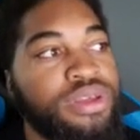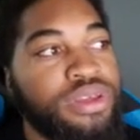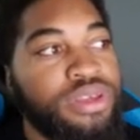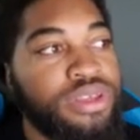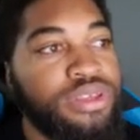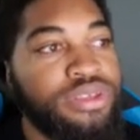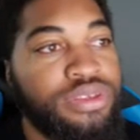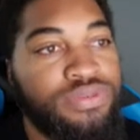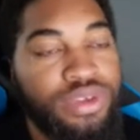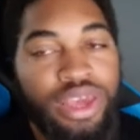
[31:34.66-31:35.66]
Because
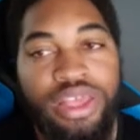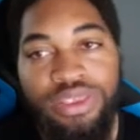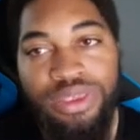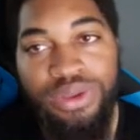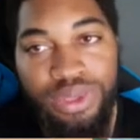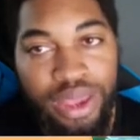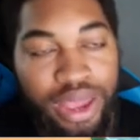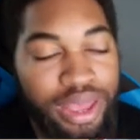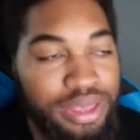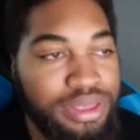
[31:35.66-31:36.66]
if you can't do
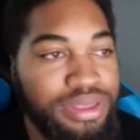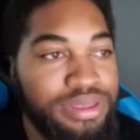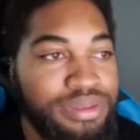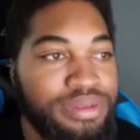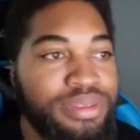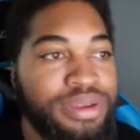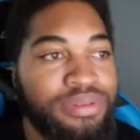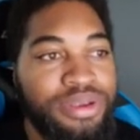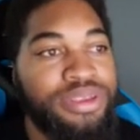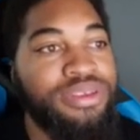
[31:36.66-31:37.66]
that, then
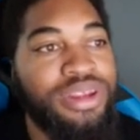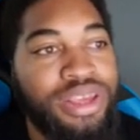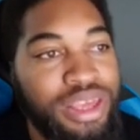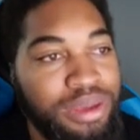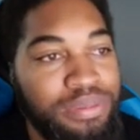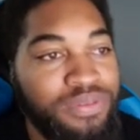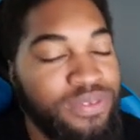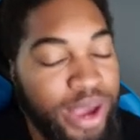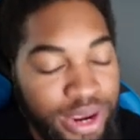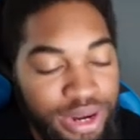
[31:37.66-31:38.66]
we're just going to keep
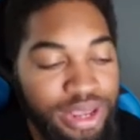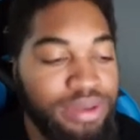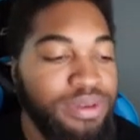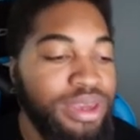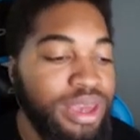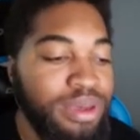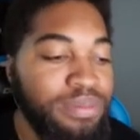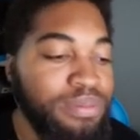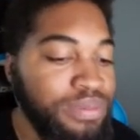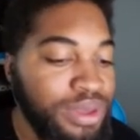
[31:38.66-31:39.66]
fighting and we keep
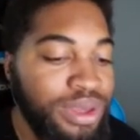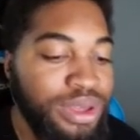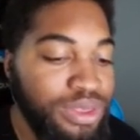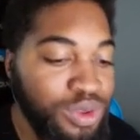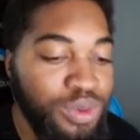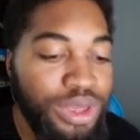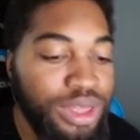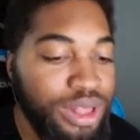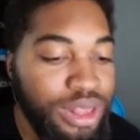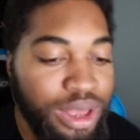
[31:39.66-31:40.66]
doing
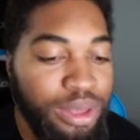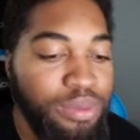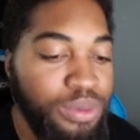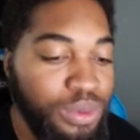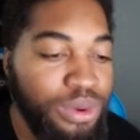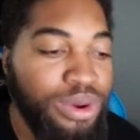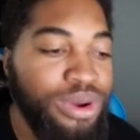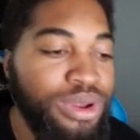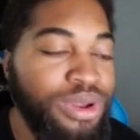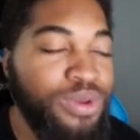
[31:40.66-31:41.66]
a lot more
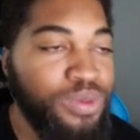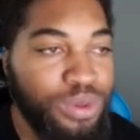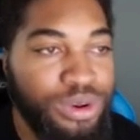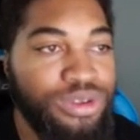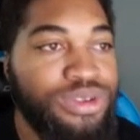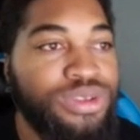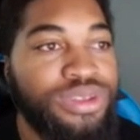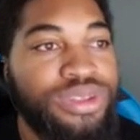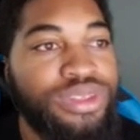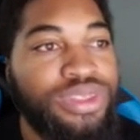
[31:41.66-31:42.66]
worse
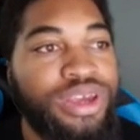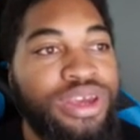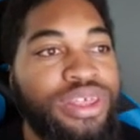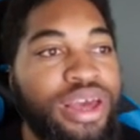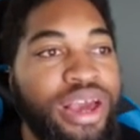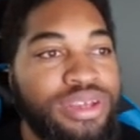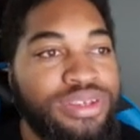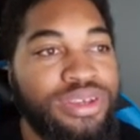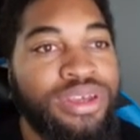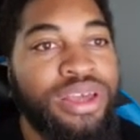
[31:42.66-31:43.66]
than
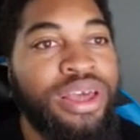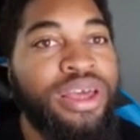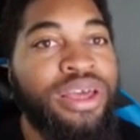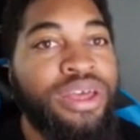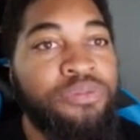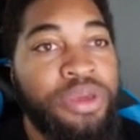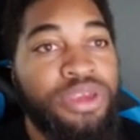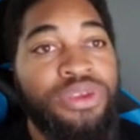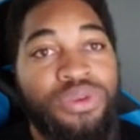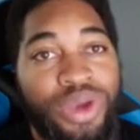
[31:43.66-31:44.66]
actually
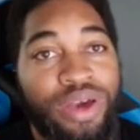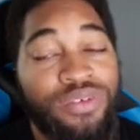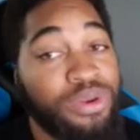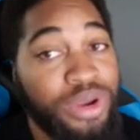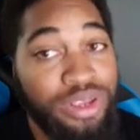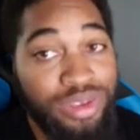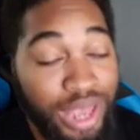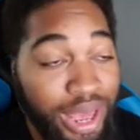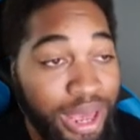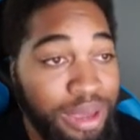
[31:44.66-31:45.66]
making you have a great
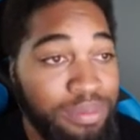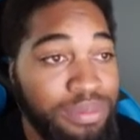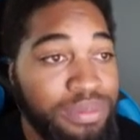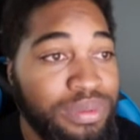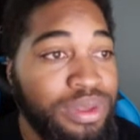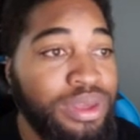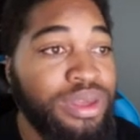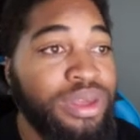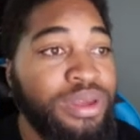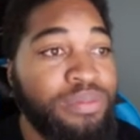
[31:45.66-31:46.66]
time,
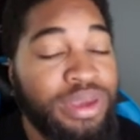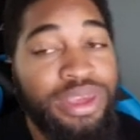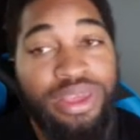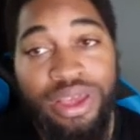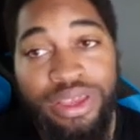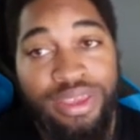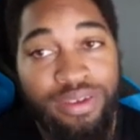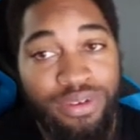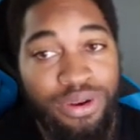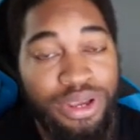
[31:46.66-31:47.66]
making us
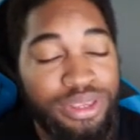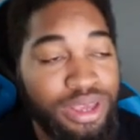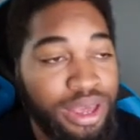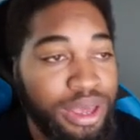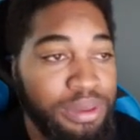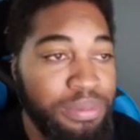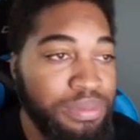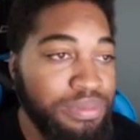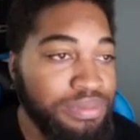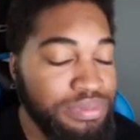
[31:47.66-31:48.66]
have a great time,
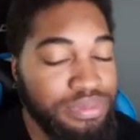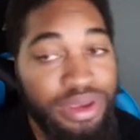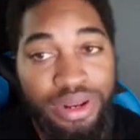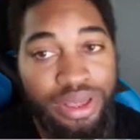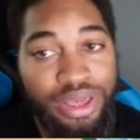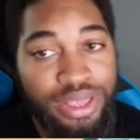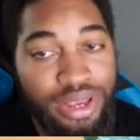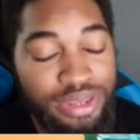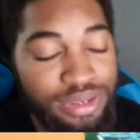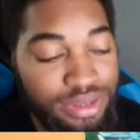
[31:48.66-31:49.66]
and all that
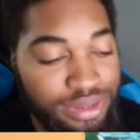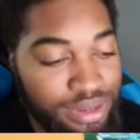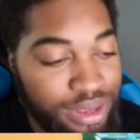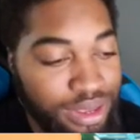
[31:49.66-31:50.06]
nonsense.